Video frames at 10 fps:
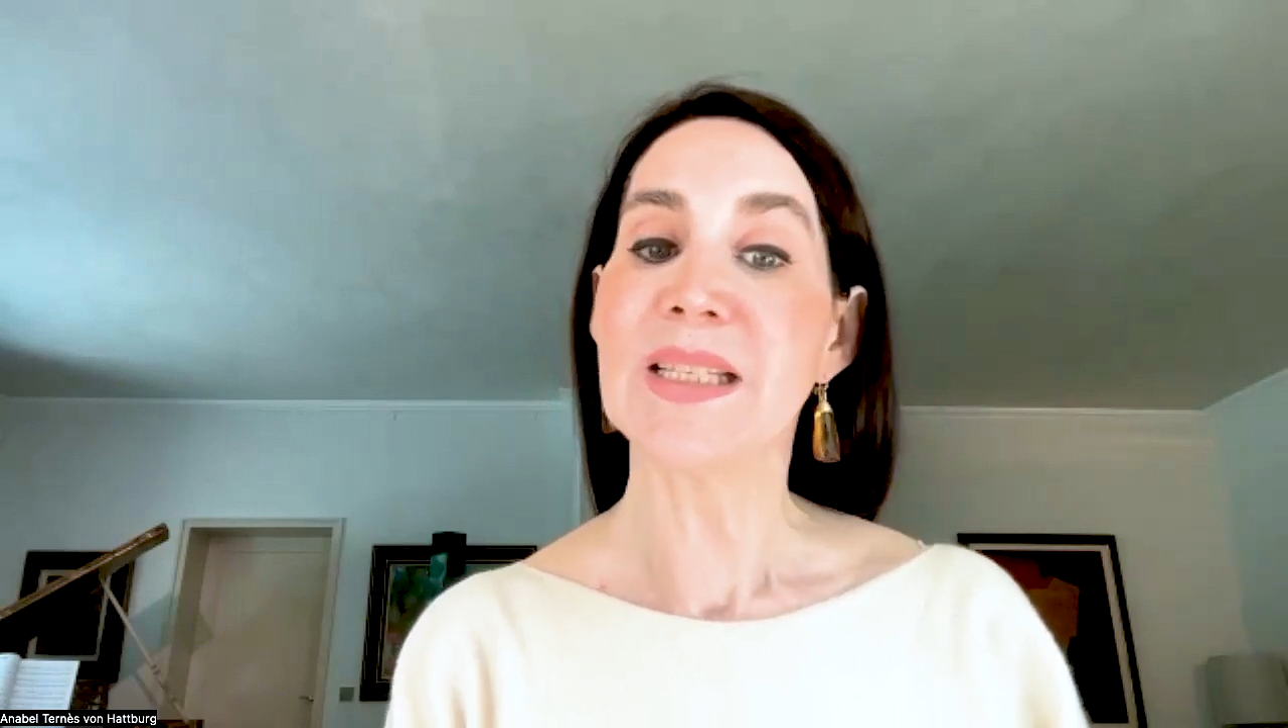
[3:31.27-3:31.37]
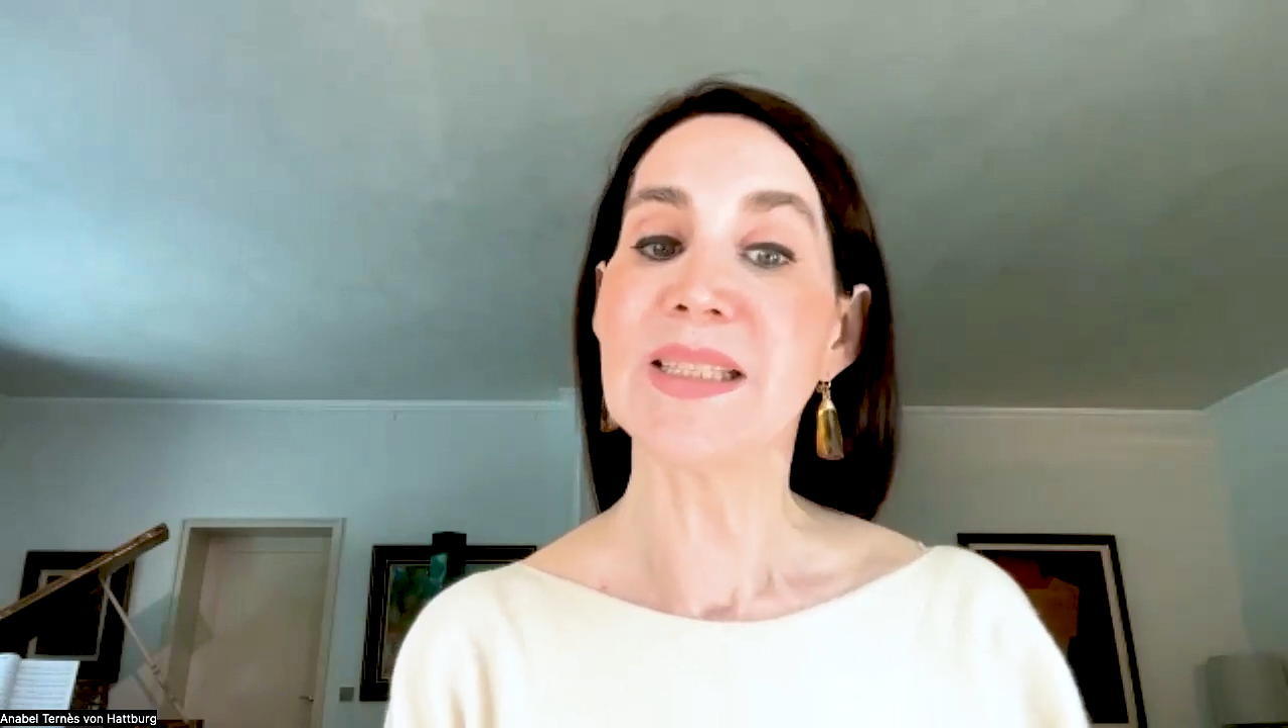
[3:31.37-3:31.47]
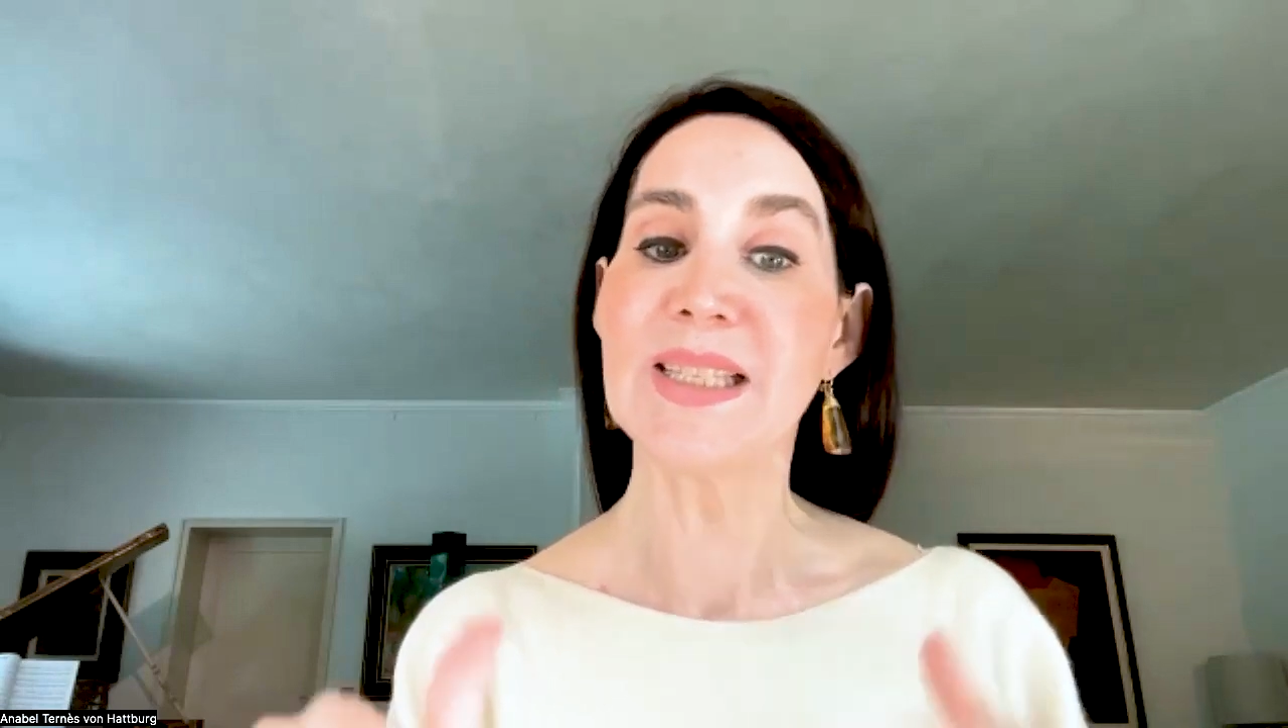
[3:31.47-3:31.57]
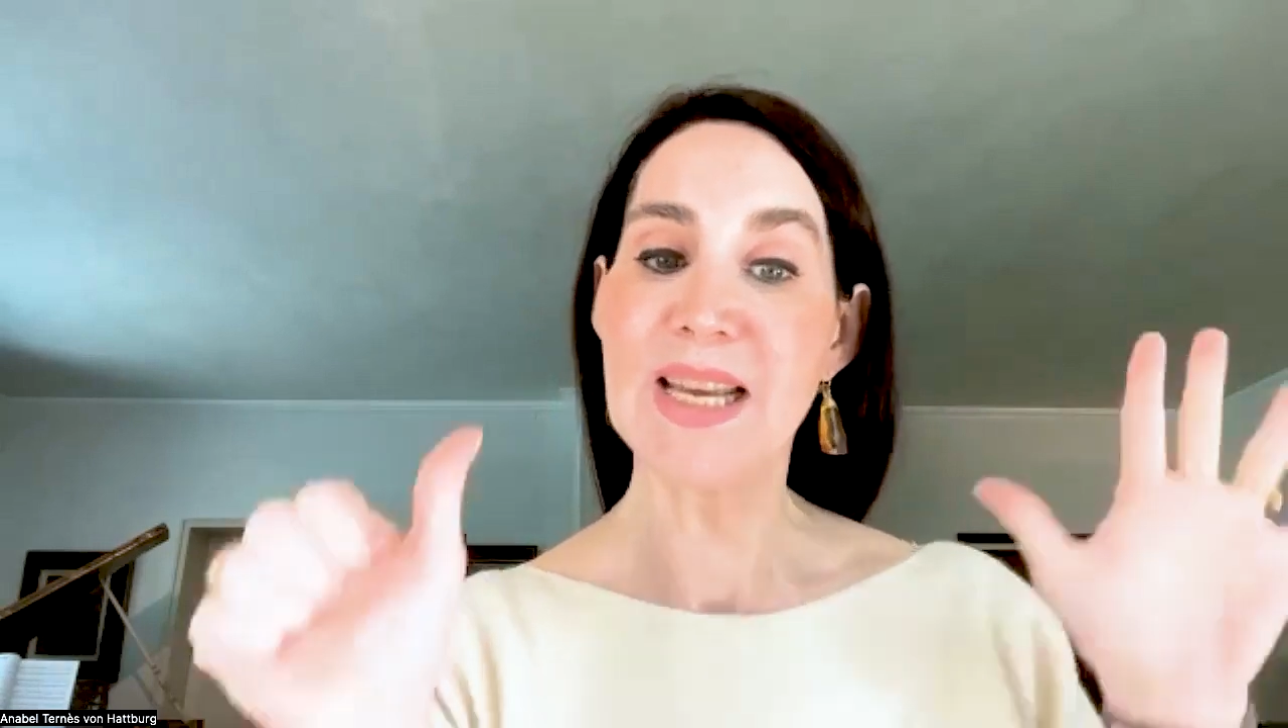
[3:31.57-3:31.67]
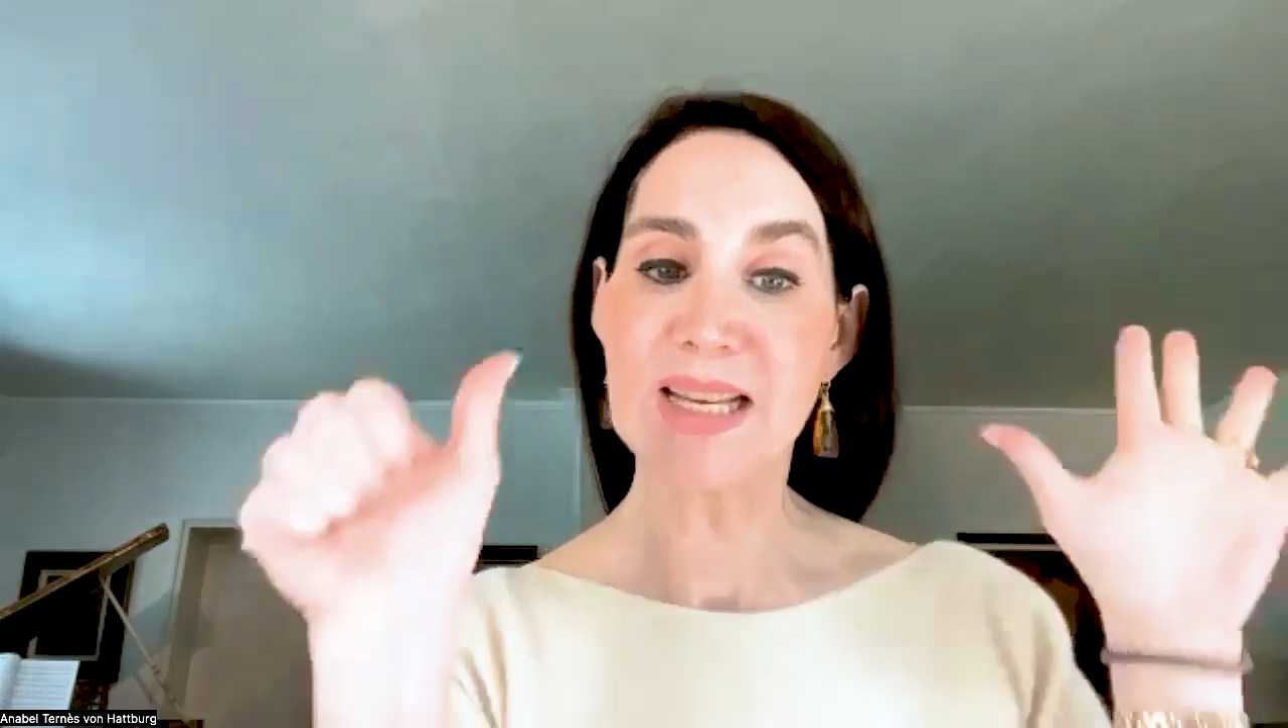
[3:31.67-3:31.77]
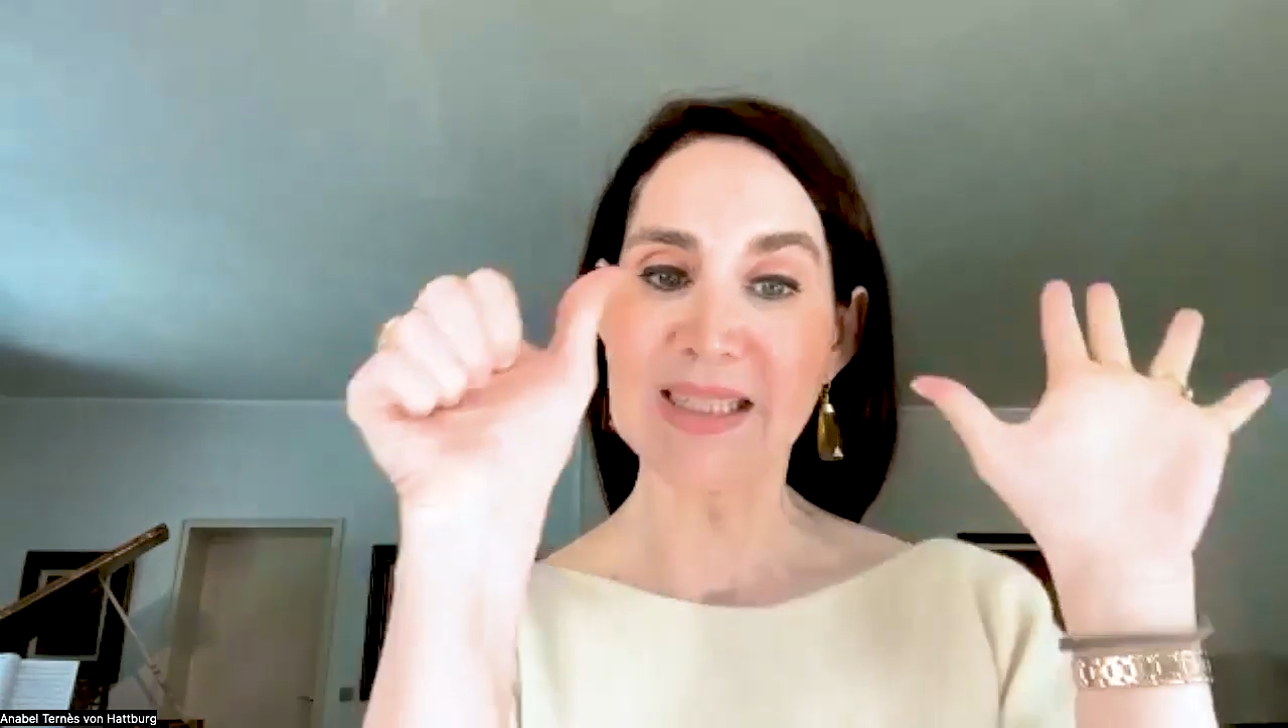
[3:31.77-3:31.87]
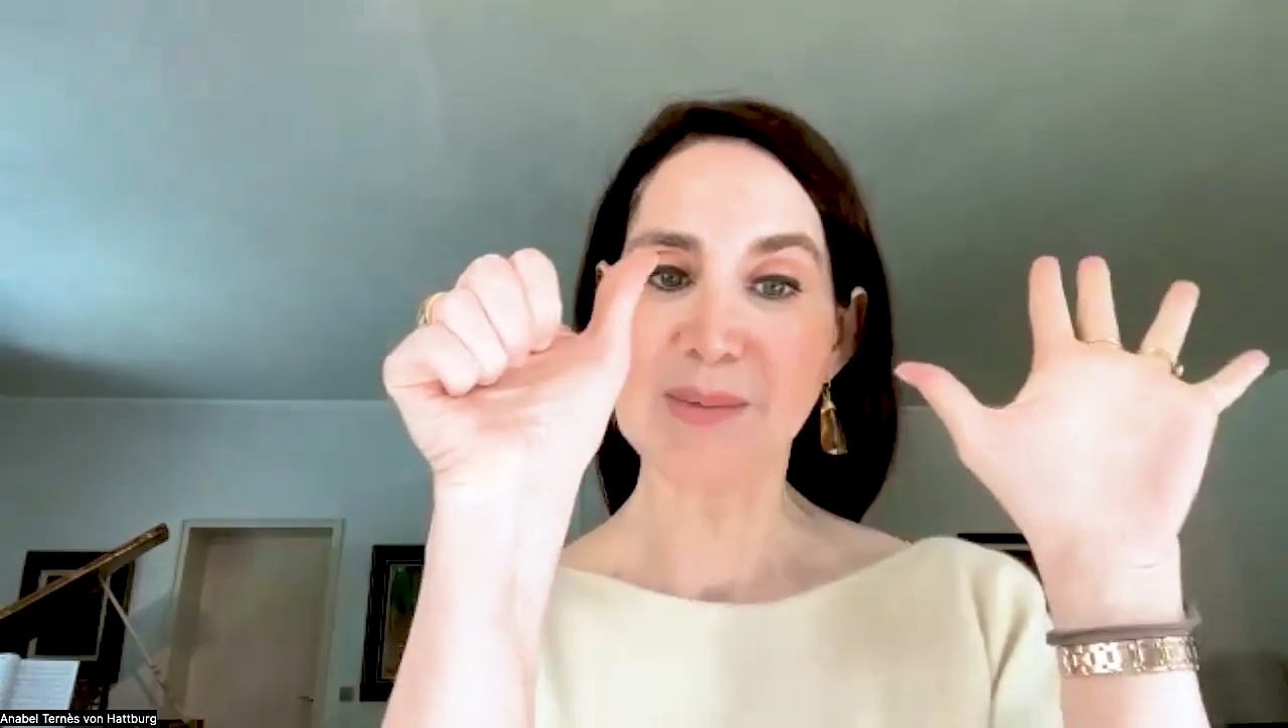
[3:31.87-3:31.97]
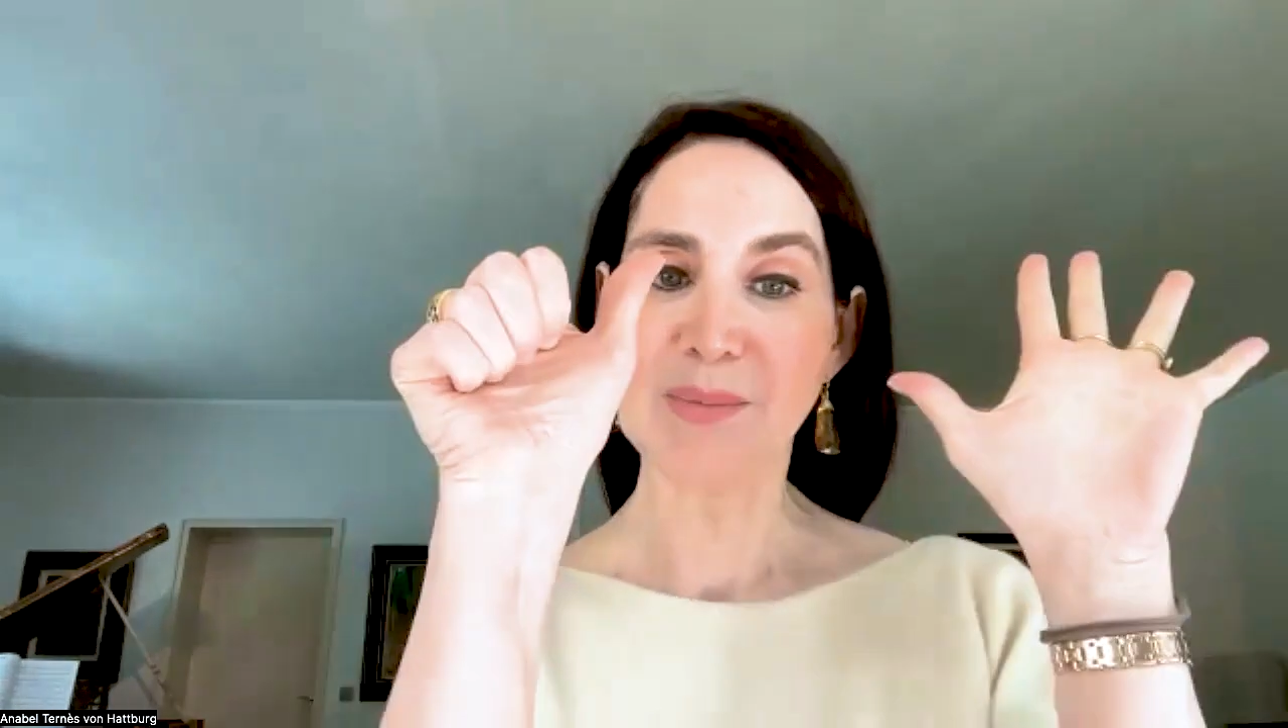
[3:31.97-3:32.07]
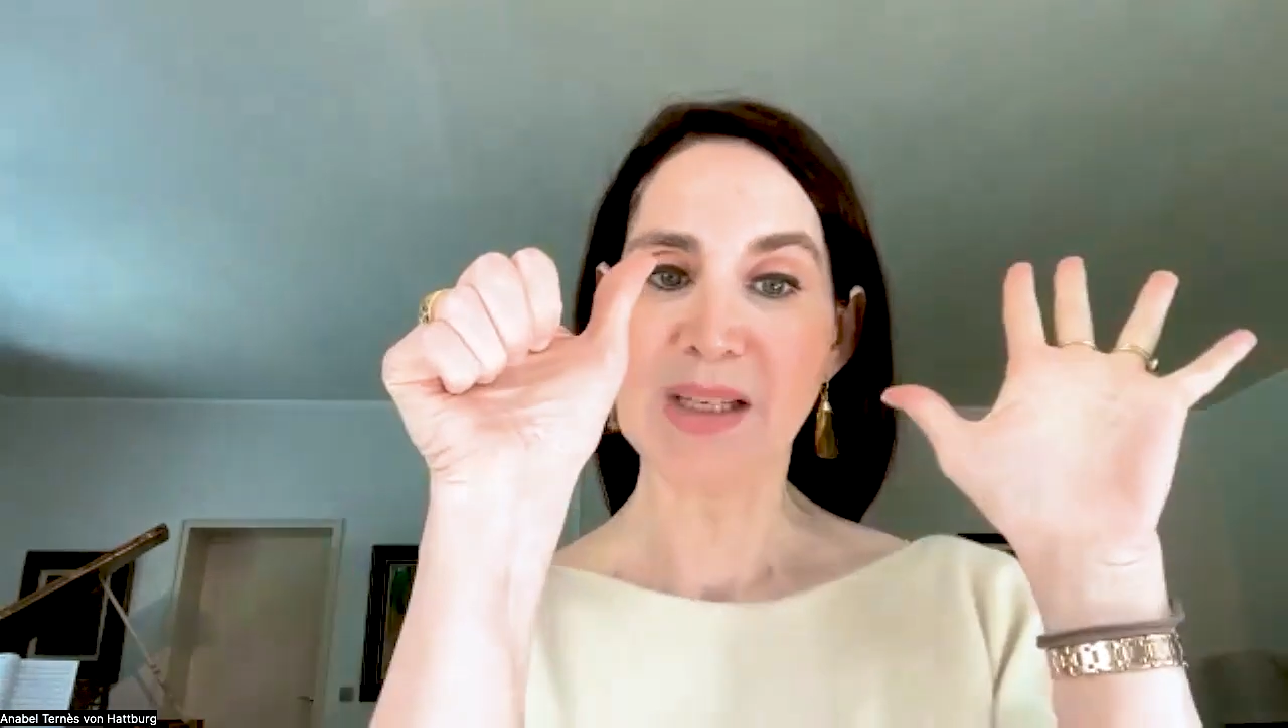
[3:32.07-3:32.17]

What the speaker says: 6th,